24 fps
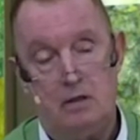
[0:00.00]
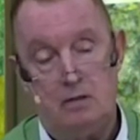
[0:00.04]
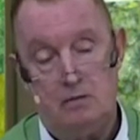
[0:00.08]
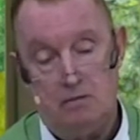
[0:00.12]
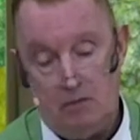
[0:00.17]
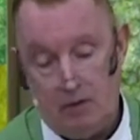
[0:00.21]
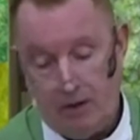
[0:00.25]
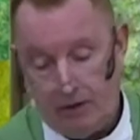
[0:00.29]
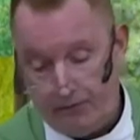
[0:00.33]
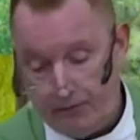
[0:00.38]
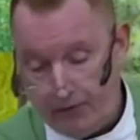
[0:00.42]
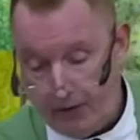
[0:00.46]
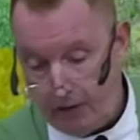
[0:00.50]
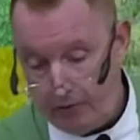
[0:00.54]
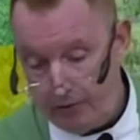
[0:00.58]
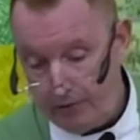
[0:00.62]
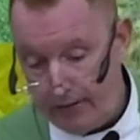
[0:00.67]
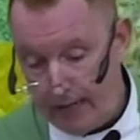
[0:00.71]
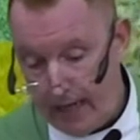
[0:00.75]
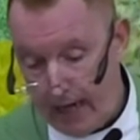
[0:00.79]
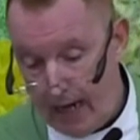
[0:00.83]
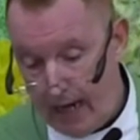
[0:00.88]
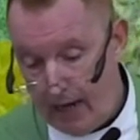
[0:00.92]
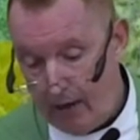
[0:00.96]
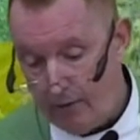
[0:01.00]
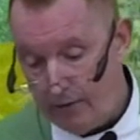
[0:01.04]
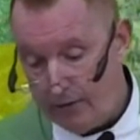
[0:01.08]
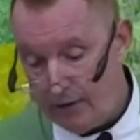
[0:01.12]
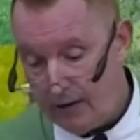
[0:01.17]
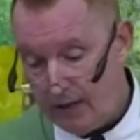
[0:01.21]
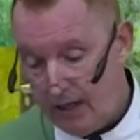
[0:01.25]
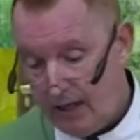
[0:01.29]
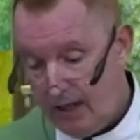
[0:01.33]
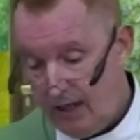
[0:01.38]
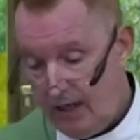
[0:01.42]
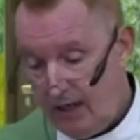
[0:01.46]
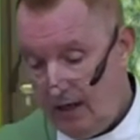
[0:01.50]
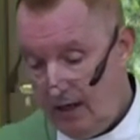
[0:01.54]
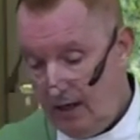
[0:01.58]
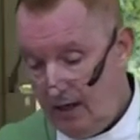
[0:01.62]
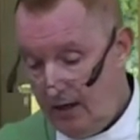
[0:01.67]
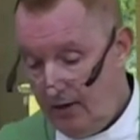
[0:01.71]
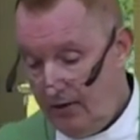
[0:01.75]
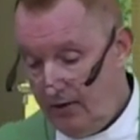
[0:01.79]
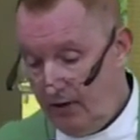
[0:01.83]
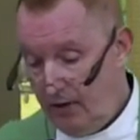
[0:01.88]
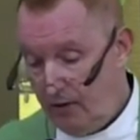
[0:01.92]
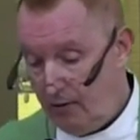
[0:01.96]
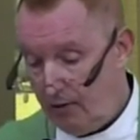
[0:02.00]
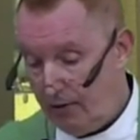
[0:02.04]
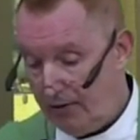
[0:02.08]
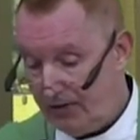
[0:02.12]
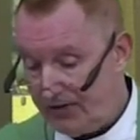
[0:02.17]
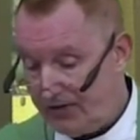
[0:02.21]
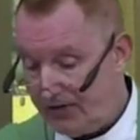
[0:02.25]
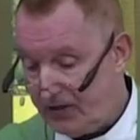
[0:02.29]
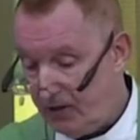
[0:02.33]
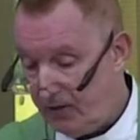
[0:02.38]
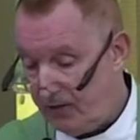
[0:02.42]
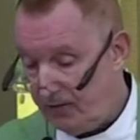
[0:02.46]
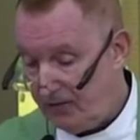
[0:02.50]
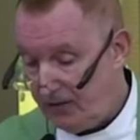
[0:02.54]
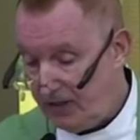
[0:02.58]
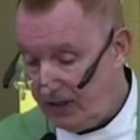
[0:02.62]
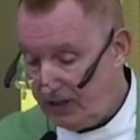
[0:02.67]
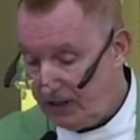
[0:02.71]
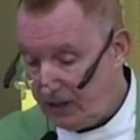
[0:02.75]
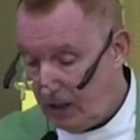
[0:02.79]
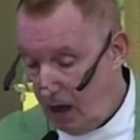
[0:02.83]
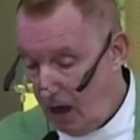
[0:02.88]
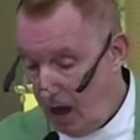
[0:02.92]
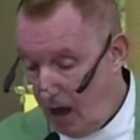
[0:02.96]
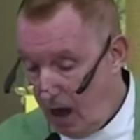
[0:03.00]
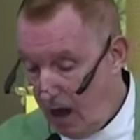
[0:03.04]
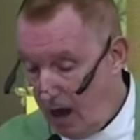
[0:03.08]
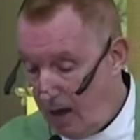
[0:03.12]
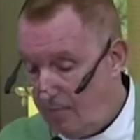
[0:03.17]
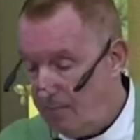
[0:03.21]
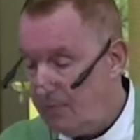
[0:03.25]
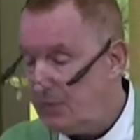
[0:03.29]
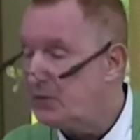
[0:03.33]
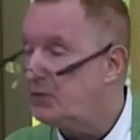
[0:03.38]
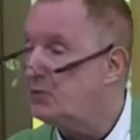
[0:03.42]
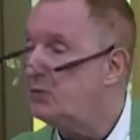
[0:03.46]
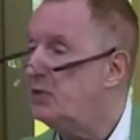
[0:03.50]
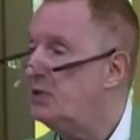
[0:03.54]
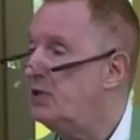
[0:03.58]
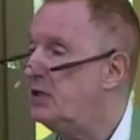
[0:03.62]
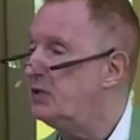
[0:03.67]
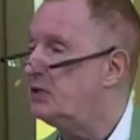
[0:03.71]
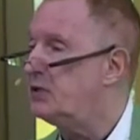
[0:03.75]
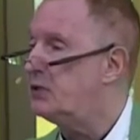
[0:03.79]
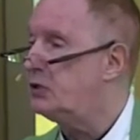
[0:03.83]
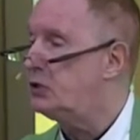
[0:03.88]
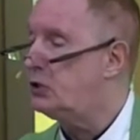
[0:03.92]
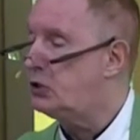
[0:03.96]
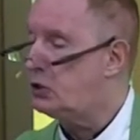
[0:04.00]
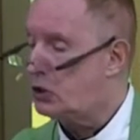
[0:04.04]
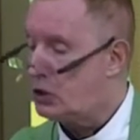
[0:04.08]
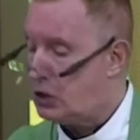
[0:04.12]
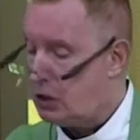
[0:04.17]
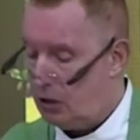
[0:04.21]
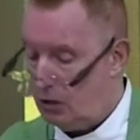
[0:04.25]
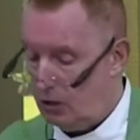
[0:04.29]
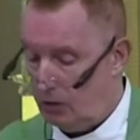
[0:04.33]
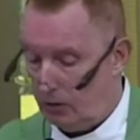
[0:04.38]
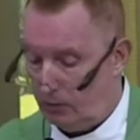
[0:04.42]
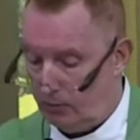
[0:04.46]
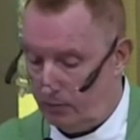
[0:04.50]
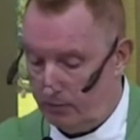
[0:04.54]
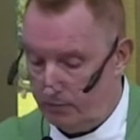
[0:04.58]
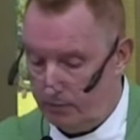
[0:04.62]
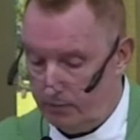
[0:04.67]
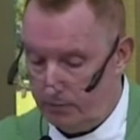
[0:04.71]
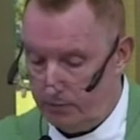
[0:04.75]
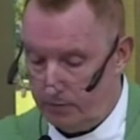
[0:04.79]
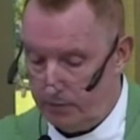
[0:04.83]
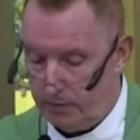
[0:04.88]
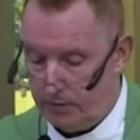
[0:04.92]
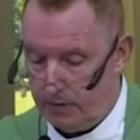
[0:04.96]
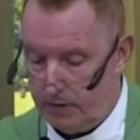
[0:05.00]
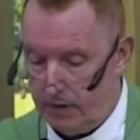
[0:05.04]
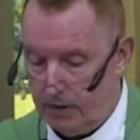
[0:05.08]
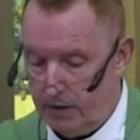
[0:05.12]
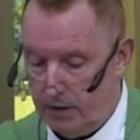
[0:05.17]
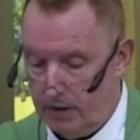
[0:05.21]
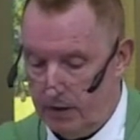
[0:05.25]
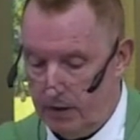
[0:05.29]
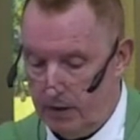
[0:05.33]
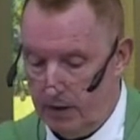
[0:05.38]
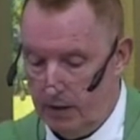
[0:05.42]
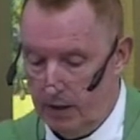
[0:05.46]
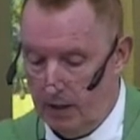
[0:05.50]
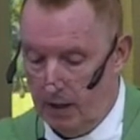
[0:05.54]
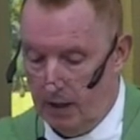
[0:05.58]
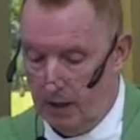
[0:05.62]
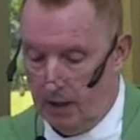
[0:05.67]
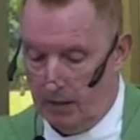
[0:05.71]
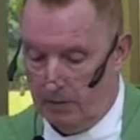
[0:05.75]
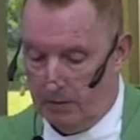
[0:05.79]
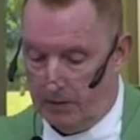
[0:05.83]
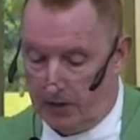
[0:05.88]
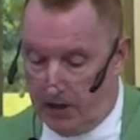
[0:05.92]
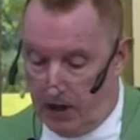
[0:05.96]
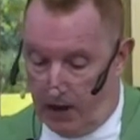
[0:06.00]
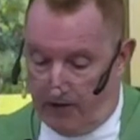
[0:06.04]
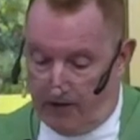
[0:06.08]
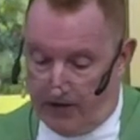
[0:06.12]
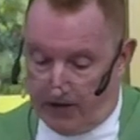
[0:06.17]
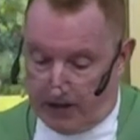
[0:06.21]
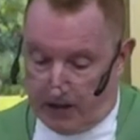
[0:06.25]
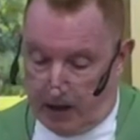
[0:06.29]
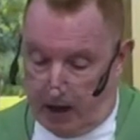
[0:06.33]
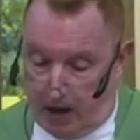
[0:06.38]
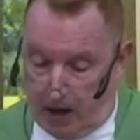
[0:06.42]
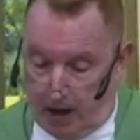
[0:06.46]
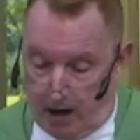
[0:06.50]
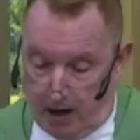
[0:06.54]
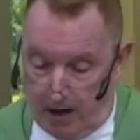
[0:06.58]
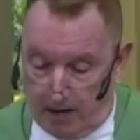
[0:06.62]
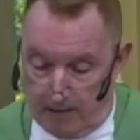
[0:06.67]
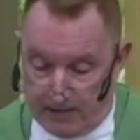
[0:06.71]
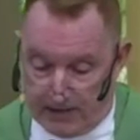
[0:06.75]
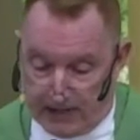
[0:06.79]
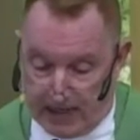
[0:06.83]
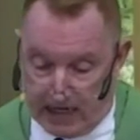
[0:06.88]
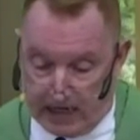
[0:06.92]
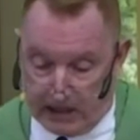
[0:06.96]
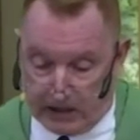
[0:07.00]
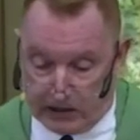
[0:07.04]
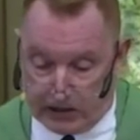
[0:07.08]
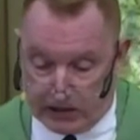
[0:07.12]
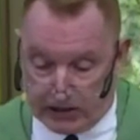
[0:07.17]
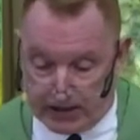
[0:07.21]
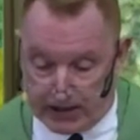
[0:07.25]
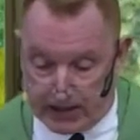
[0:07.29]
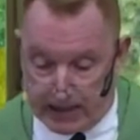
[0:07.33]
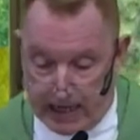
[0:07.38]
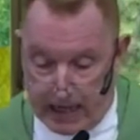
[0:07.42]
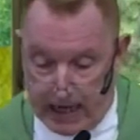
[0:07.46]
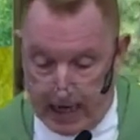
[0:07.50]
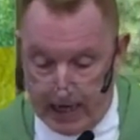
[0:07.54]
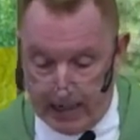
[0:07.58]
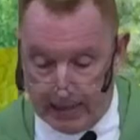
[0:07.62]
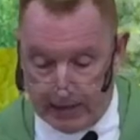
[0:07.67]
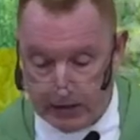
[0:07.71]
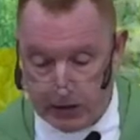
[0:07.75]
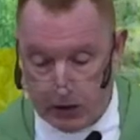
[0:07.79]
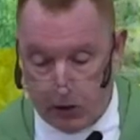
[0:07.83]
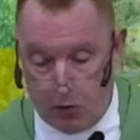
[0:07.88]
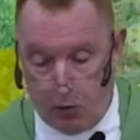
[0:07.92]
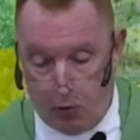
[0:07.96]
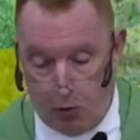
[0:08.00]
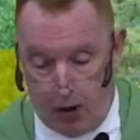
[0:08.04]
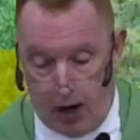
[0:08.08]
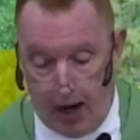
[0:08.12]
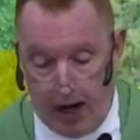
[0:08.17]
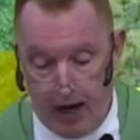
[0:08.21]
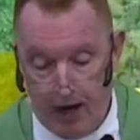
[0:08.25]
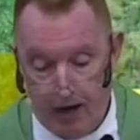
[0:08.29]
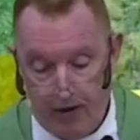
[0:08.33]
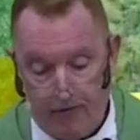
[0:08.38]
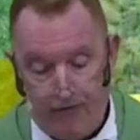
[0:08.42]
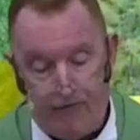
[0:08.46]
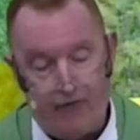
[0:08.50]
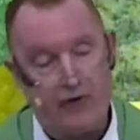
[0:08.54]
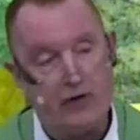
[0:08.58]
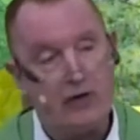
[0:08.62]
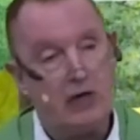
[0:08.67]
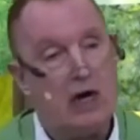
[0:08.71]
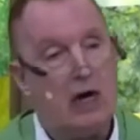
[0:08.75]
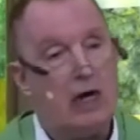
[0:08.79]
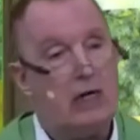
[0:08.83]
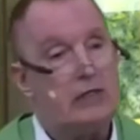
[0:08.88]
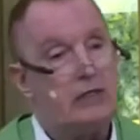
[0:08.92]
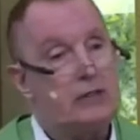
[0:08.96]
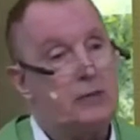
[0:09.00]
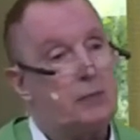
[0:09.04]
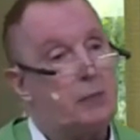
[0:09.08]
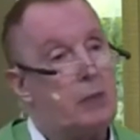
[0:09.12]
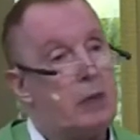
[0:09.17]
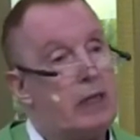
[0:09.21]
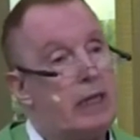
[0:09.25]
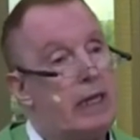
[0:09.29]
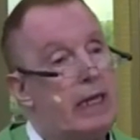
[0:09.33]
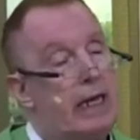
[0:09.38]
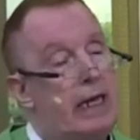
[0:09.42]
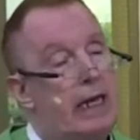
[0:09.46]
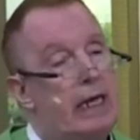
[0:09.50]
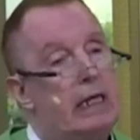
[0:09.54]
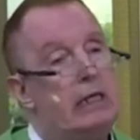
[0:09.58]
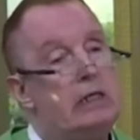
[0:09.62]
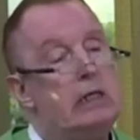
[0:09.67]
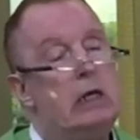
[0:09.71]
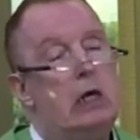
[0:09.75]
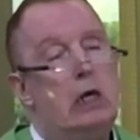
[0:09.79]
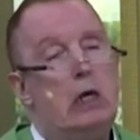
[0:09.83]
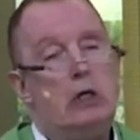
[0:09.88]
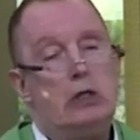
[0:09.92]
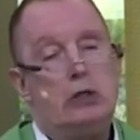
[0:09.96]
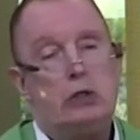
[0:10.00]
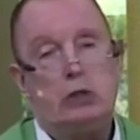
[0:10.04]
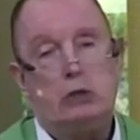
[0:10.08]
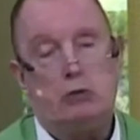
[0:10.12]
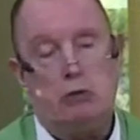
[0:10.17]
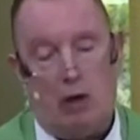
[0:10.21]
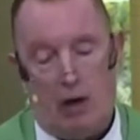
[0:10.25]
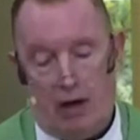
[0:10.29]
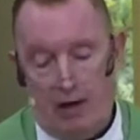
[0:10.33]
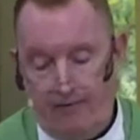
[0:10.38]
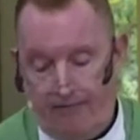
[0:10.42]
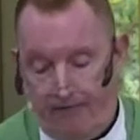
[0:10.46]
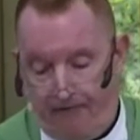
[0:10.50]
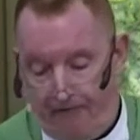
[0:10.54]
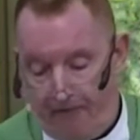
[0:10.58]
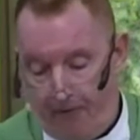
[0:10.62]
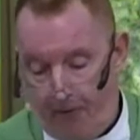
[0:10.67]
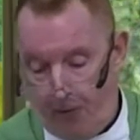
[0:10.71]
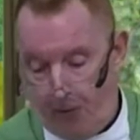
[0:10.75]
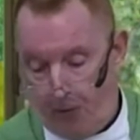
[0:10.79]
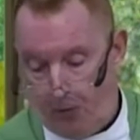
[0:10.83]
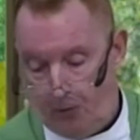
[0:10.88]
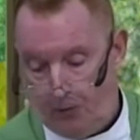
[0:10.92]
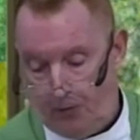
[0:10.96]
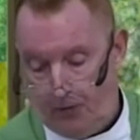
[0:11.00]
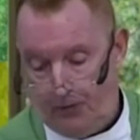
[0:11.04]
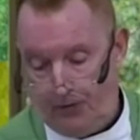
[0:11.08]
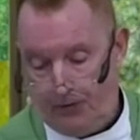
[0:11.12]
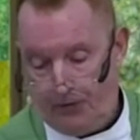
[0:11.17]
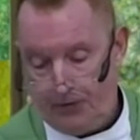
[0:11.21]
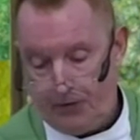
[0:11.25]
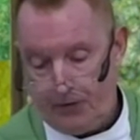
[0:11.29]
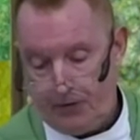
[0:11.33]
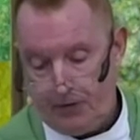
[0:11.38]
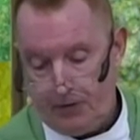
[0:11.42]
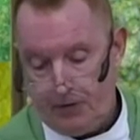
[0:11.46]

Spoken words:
Well, no doubt, there are certainly times when this is true. But other times, it just takes a while for God's plan to unfold.